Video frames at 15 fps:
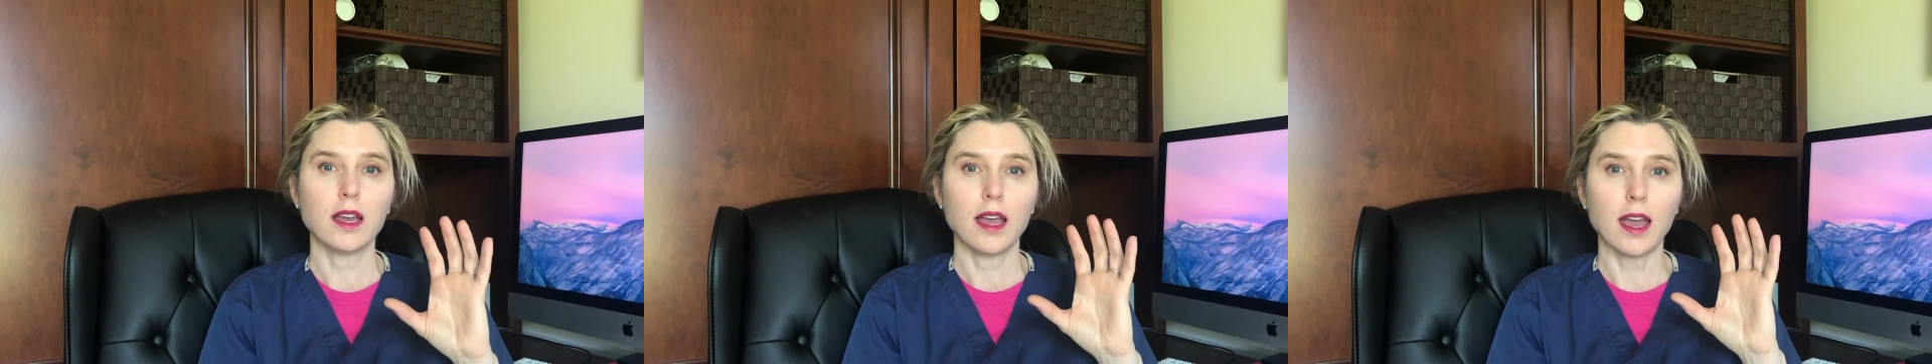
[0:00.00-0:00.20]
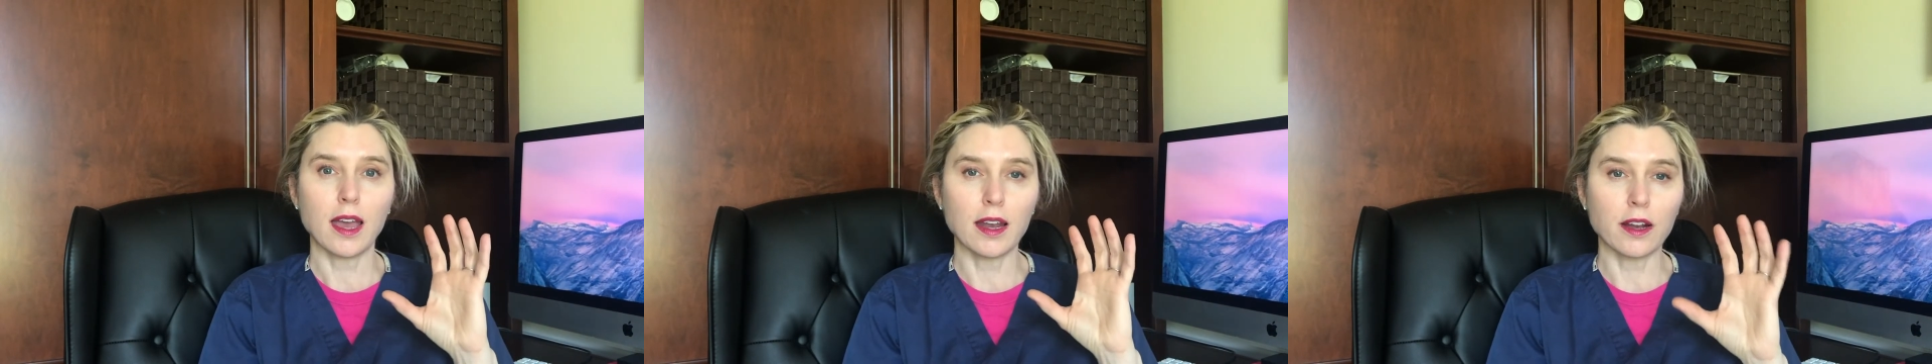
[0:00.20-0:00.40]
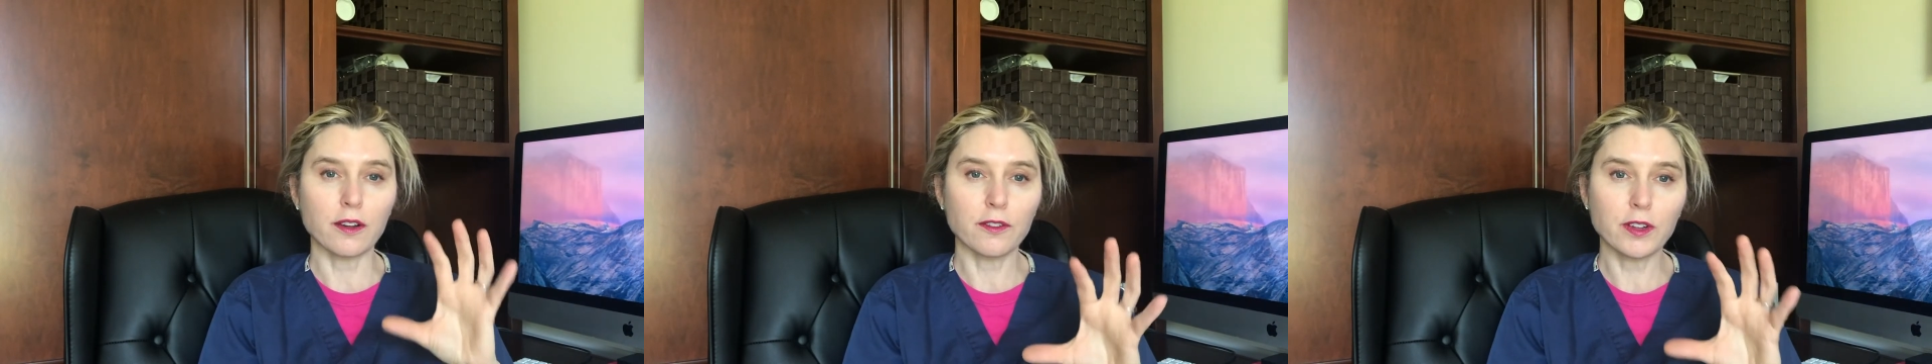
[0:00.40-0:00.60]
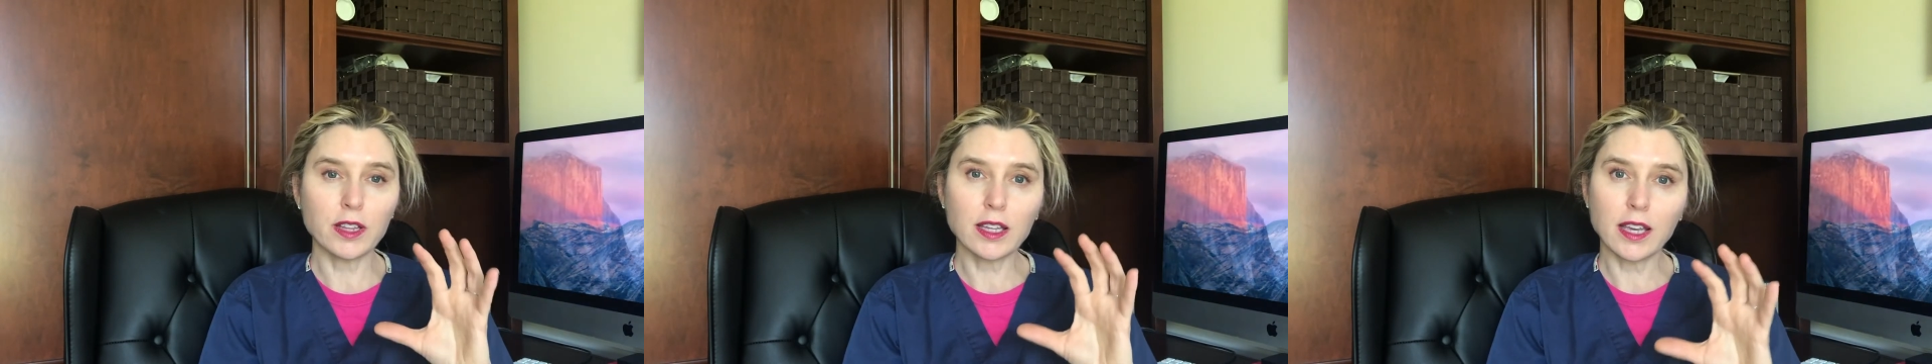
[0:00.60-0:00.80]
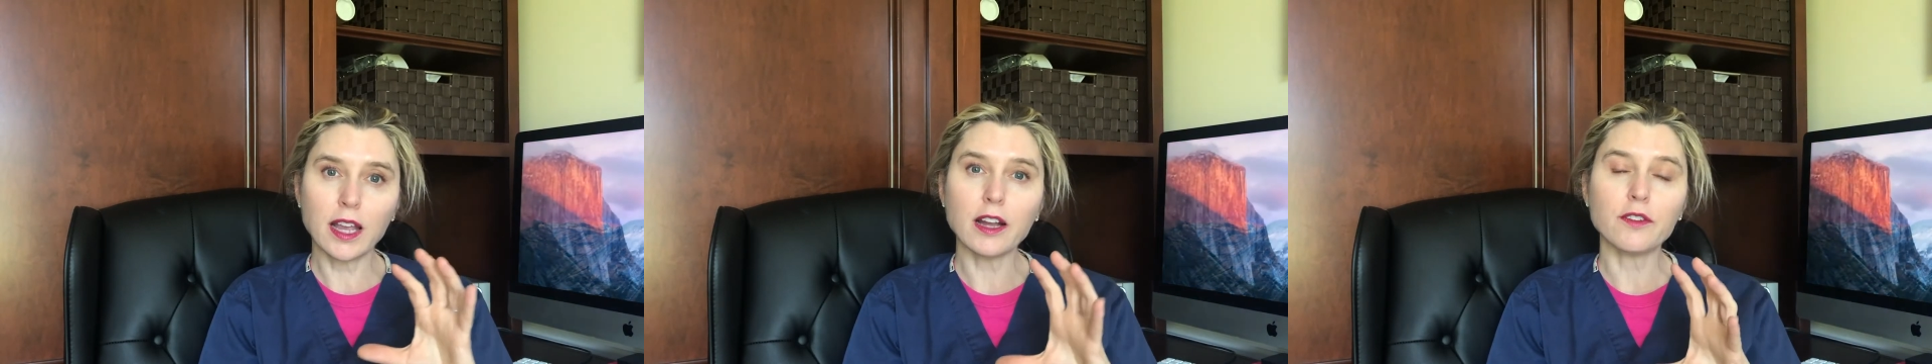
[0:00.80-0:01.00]
and are really
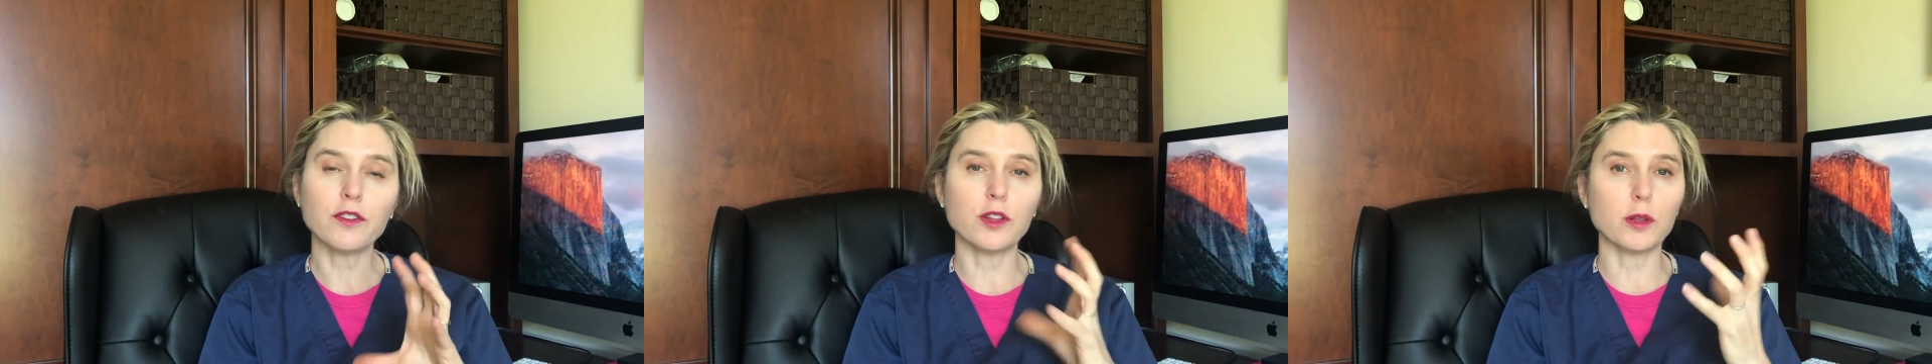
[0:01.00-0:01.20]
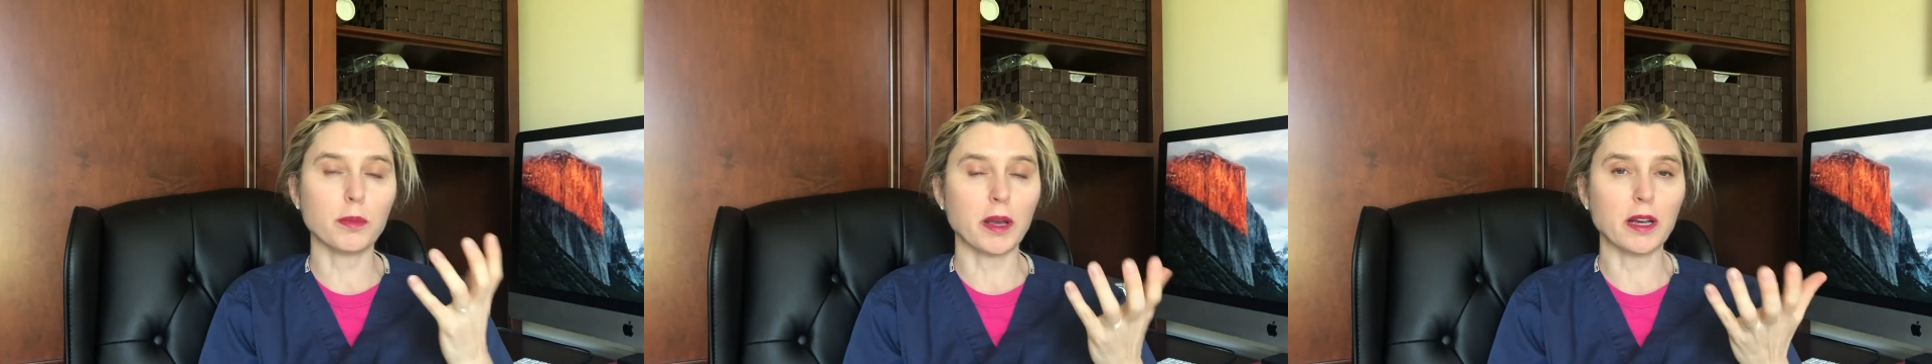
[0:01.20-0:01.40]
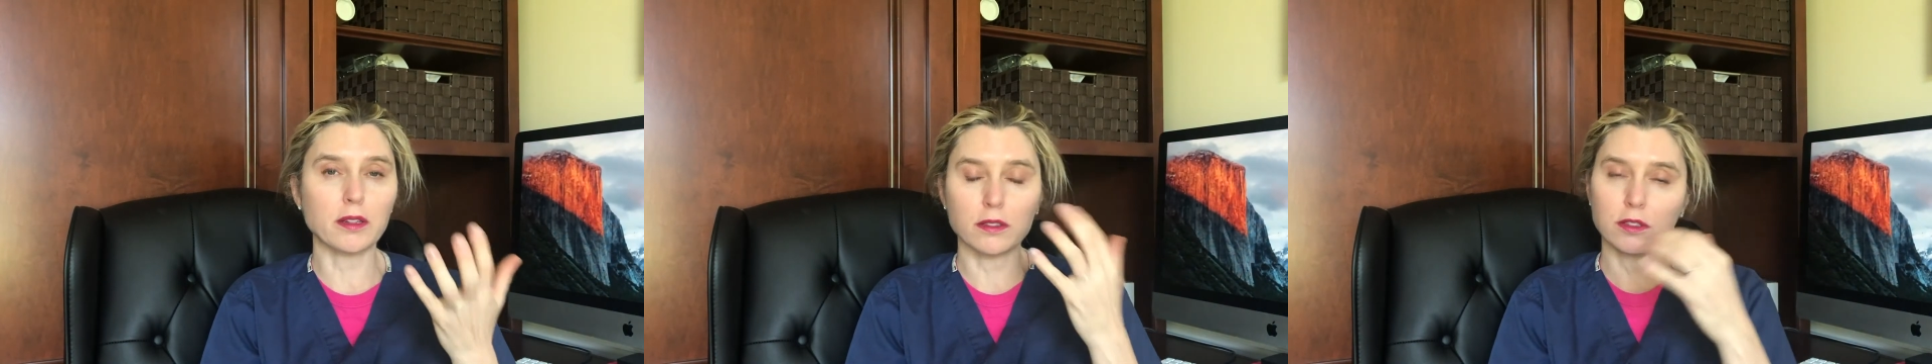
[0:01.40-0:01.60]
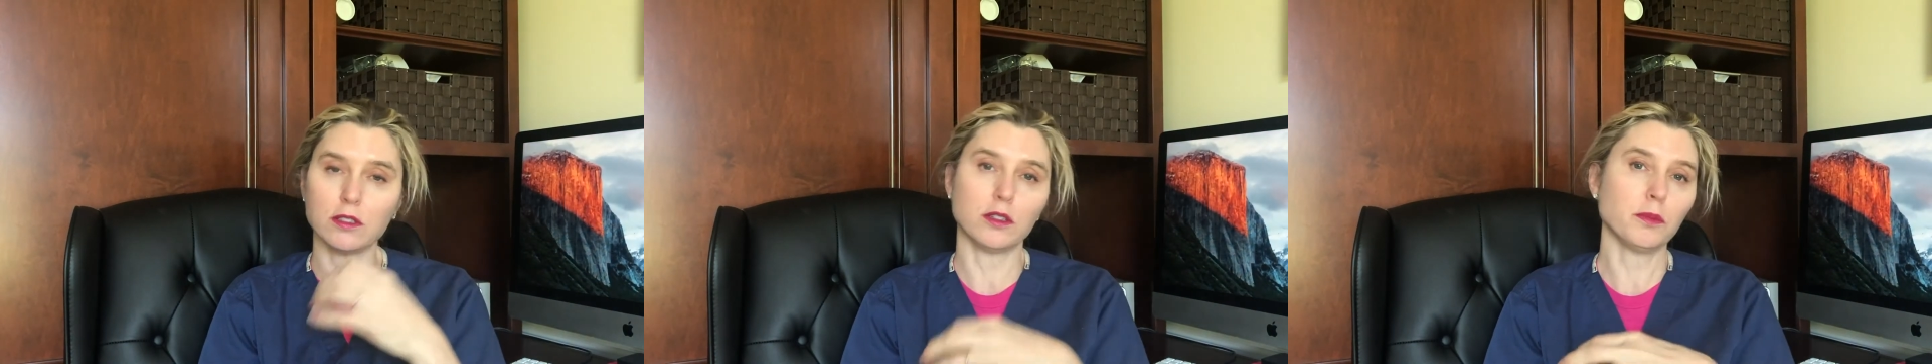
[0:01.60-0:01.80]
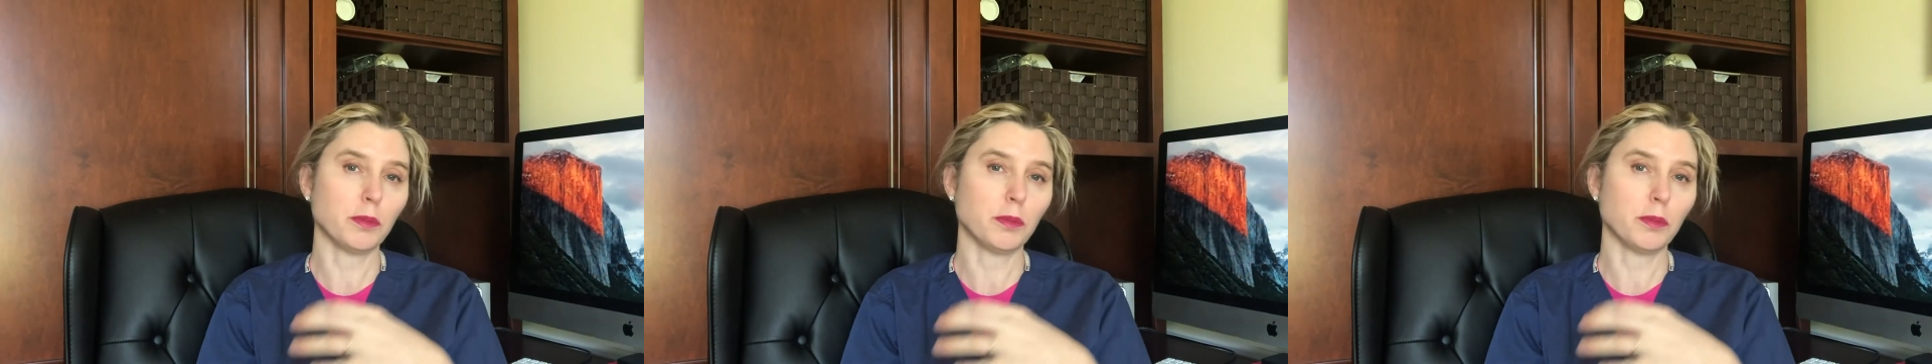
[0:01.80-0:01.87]
careful about,